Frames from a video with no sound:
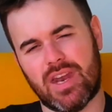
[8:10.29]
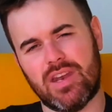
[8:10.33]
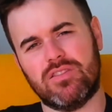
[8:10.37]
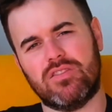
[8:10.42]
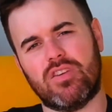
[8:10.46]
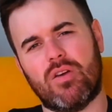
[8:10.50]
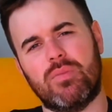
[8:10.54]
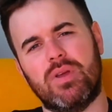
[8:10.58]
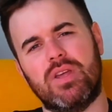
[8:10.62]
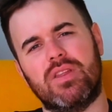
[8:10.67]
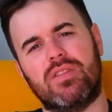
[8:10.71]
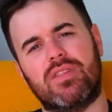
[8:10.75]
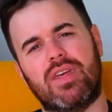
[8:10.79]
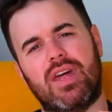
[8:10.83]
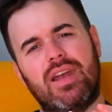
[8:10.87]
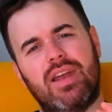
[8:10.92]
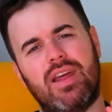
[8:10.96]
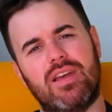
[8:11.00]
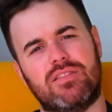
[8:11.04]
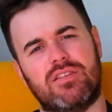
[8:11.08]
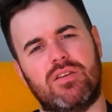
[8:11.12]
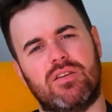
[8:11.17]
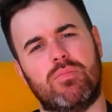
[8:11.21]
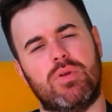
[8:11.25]
is something that an
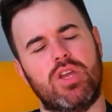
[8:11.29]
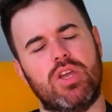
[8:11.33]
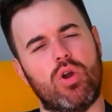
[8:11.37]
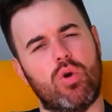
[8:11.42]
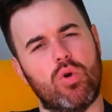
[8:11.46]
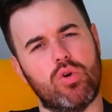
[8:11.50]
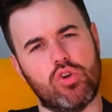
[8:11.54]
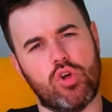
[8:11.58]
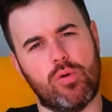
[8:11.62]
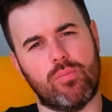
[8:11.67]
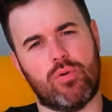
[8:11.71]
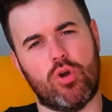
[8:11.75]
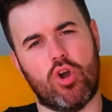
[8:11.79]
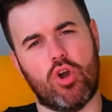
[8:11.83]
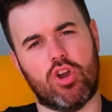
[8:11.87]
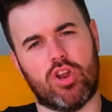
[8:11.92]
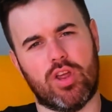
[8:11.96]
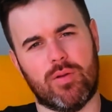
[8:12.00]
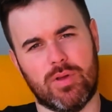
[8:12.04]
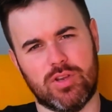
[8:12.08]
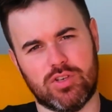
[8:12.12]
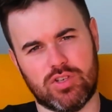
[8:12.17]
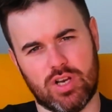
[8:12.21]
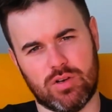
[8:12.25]
SME or a
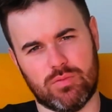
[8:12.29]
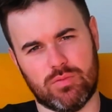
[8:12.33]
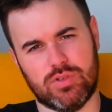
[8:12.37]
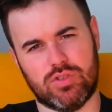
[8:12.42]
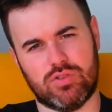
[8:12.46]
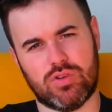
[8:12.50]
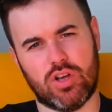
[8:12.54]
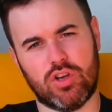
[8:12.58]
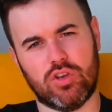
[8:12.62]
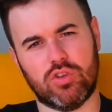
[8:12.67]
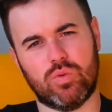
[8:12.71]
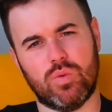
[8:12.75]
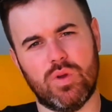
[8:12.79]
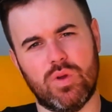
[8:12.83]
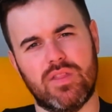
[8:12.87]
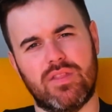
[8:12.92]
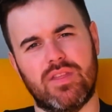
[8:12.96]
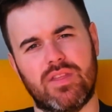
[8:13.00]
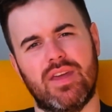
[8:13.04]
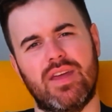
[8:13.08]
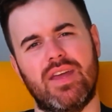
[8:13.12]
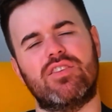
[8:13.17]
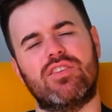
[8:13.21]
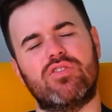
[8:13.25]
non-programmer generally struggles
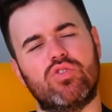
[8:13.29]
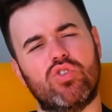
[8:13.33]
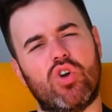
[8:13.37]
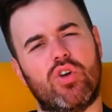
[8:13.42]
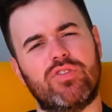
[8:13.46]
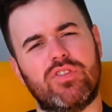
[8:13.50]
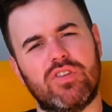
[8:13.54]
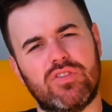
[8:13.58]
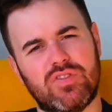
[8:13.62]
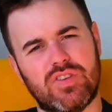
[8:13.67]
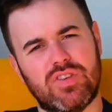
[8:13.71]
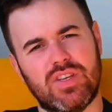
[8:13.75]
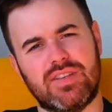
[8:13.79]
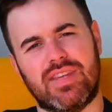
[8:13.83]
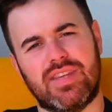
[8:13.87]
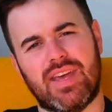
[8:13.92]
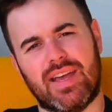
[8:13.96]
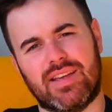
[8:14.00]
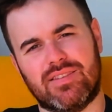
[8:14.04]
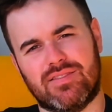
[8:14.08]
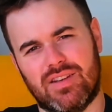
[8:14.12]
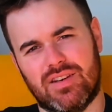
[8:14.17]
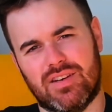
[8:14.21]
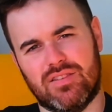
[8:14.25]
with. It's not the
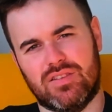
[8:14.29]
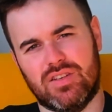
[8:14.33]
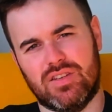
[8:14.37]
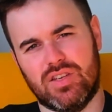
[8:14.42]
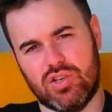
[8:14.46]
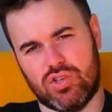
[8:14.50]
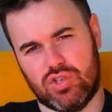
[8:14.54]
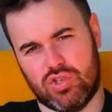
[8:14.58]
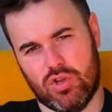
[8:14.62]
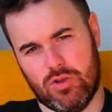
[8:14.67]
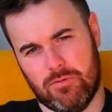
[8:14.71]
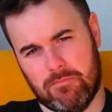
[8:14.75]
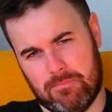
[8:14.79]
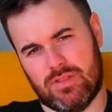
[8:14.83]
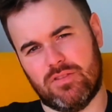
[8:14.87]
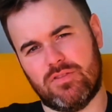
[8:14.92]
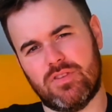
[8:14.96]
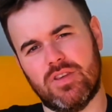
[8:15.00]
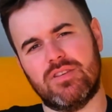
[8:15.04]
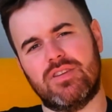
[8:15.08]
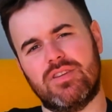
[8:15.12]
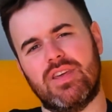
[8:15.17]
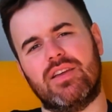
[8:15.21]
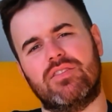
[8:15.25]
syntax that is the issue. The
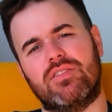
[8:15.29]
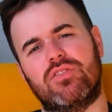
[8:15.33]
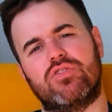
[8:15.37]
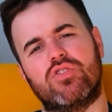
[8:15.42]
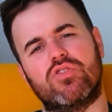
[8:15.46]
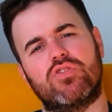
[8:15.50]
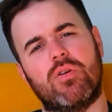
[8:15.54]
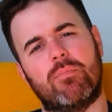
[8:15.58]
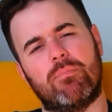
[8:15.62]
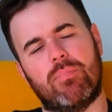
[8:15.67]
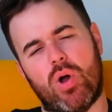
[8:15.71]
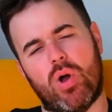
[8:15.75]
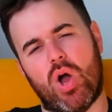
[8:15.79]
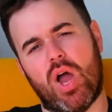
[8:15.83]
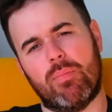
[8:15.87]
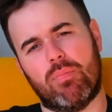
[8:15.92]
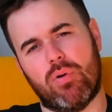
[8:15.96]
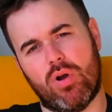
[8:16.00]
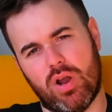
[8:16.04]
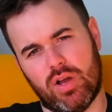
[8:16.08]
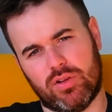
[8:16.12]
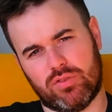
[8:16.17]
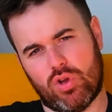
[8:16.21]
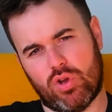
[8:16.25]
syntax is just a
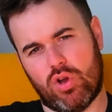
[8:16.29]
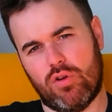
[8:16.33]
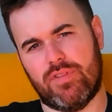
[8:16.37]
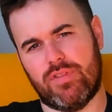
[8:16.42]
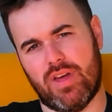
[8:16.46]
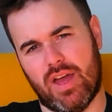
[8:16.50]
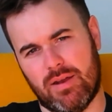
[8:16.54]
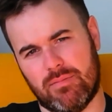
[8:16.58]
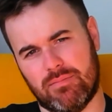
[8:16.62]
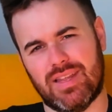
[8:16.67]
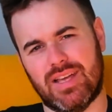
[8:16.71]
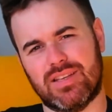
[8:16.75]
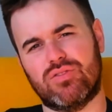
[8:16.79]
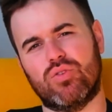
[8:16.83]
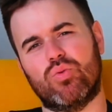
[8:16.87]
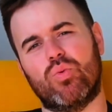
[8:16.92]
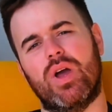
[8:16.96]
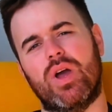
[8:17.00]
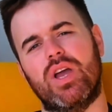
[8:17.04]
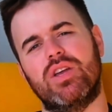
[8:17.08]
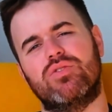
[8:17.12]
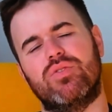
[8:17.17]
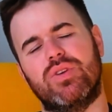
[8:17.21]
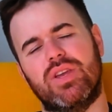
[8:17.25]
byproduct of that. That's a
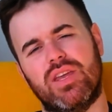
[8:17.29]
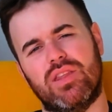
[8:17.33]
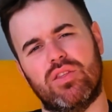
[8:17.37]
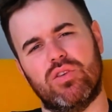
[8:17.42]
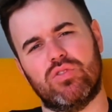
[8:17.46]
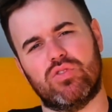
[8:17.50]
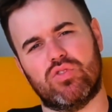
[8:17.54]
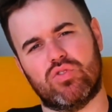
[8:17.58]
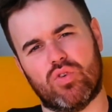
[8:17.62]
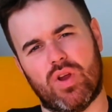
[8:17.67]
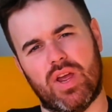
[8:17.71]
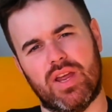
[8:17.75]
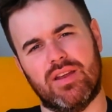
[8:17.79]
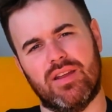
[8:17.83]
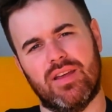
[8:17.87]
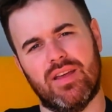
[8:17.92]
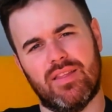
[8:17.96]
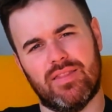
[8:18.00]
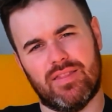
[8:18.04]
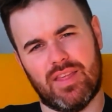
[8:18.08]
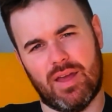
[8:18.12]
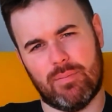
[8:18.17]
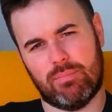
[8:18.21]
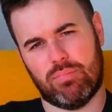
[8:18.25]
way to illustrate
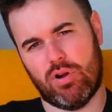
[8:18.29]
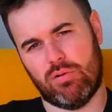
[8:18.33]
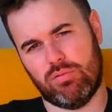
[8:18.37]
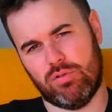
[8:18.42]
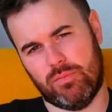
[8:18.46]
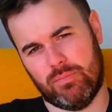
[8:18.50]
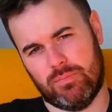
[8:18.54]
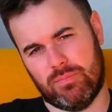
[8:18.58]
that problem.